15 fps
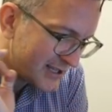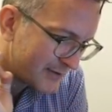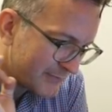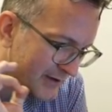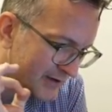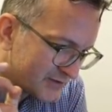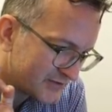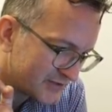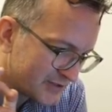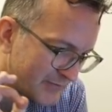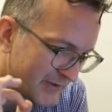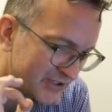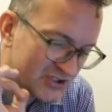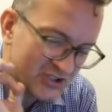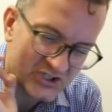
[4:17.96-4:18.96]
the amount of
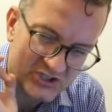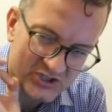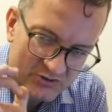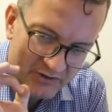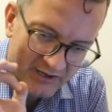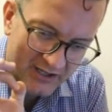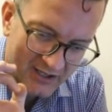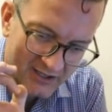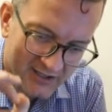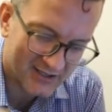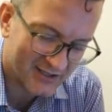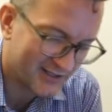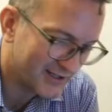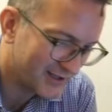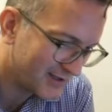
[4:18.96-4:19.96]
space to shrink.
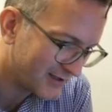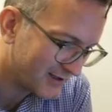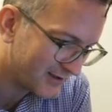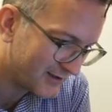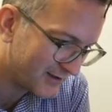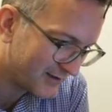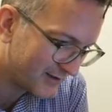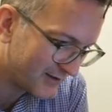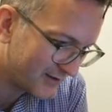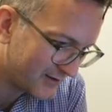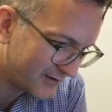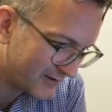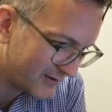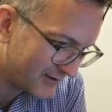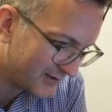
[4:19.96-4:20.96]
Oh, to
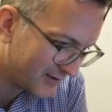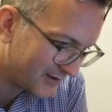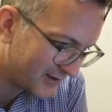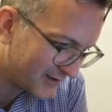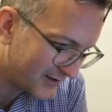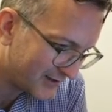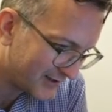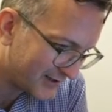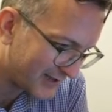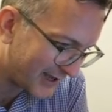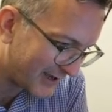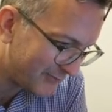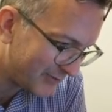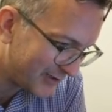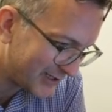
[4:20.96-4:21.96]
remove.
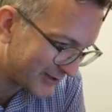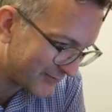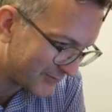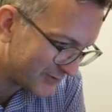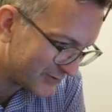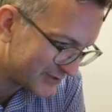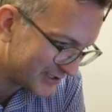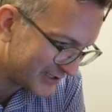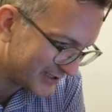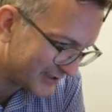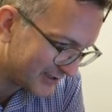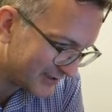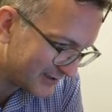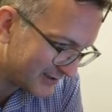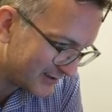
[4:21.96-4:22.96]
I'm really confused
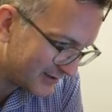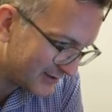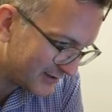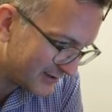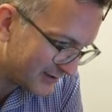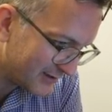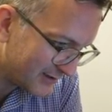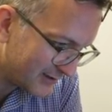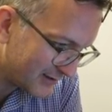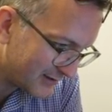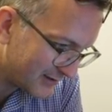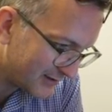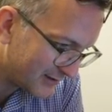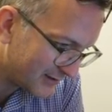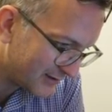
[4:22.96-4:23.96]
here.
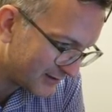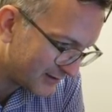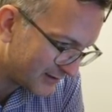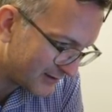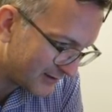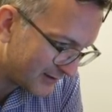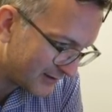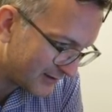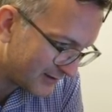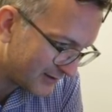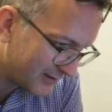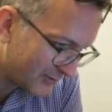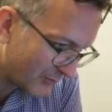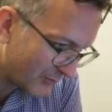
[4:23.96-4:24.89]
Why do they play games with us?